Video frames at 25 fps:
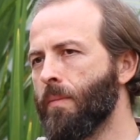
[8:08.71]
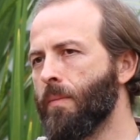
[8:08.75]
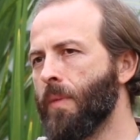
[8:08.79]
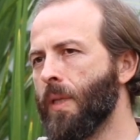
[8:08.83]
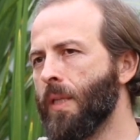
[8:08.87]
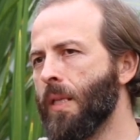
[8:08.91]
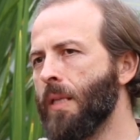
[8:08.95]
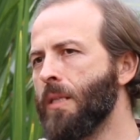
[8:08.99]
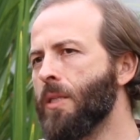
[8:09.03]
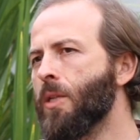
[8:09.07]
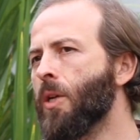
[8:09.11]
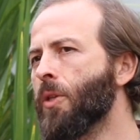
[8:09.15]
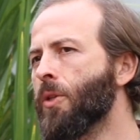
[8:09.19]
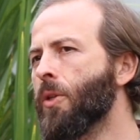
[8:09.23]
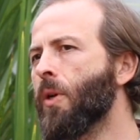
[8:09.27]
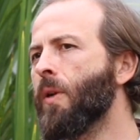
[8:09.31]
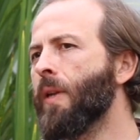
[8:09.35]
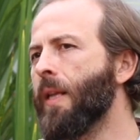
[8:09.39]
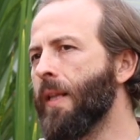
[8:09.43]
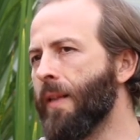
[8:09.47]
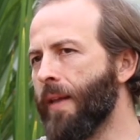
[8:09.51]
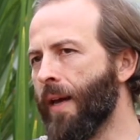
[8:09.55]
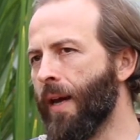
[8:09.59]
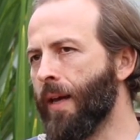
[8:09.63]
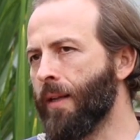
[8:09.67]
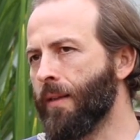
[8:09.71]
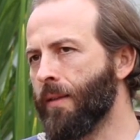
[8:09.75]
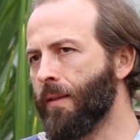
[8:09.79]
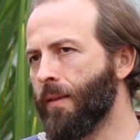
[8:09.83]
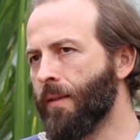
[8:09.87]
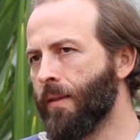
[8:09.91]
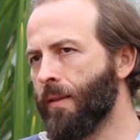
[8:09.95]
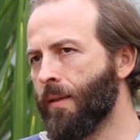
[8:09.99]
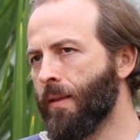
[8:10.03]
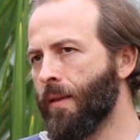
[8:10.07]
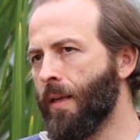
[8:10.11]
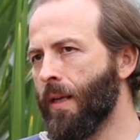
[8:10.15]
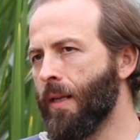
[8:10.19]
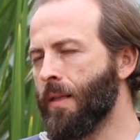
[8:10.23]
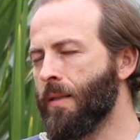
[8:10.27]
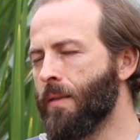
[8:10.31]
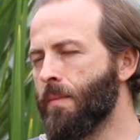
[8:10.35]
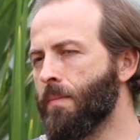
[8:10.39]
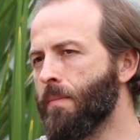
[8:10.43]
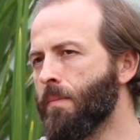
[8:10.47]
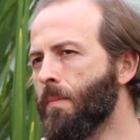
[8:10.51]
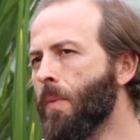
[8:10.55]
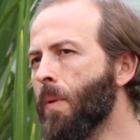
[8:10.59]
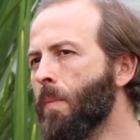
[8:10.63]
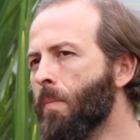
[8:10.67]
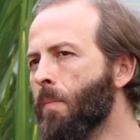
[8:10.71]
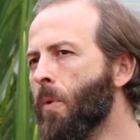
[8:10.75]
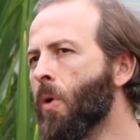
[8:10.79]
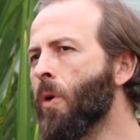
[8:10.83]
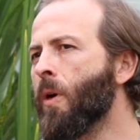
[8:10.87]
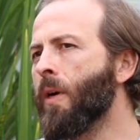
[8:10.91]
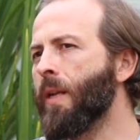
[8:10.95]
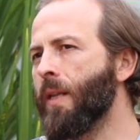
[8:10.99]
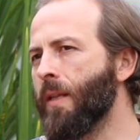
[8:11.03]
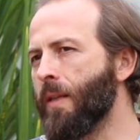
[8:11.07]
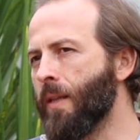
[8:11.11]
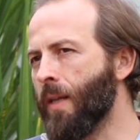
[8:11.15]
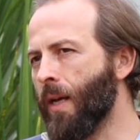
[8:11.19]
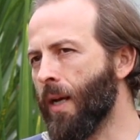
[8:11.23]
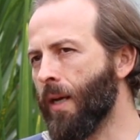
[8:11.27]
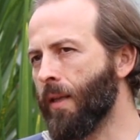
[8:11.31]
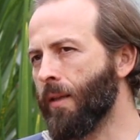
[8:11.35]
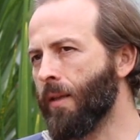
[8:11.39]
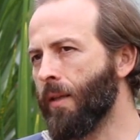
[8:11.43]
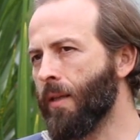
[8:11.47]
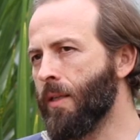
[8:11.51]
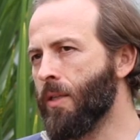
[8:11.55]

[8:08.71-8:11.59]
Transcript: But it's not only that. It's more than that.